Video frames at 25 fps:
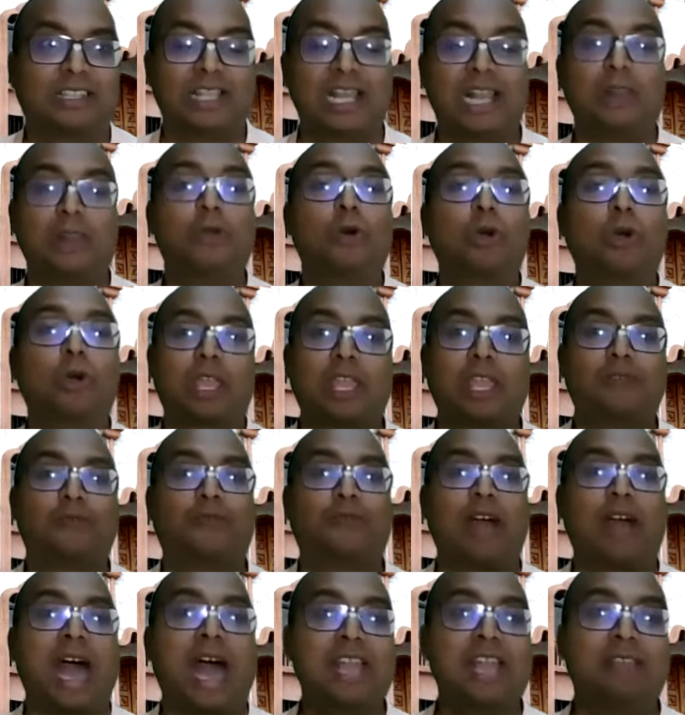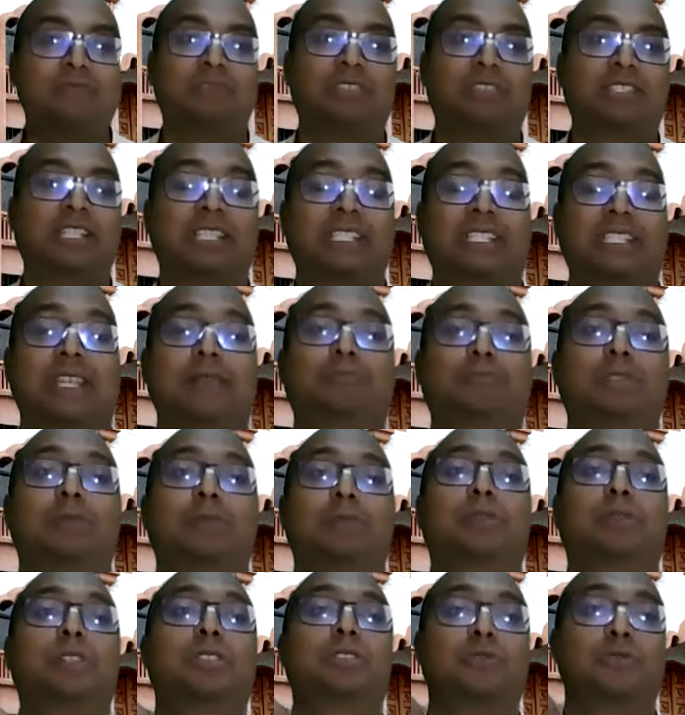that, look, if I am
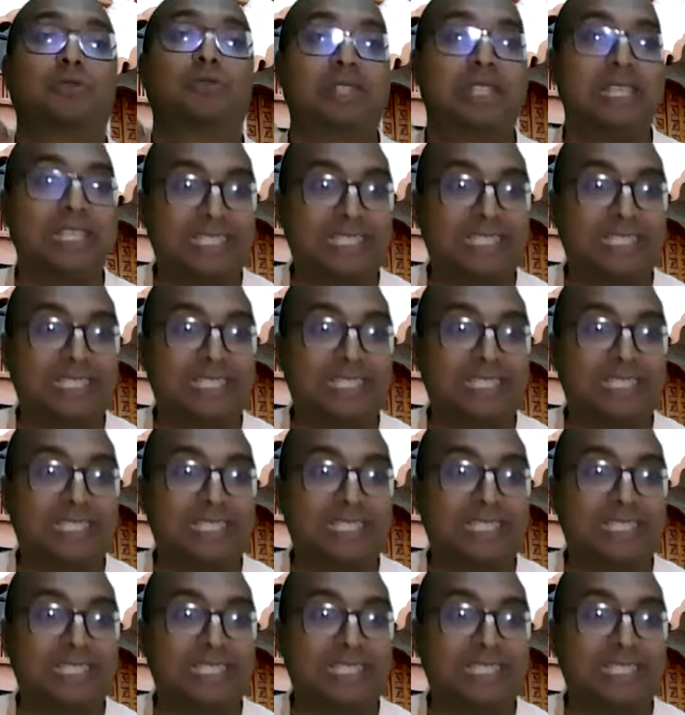susceptible to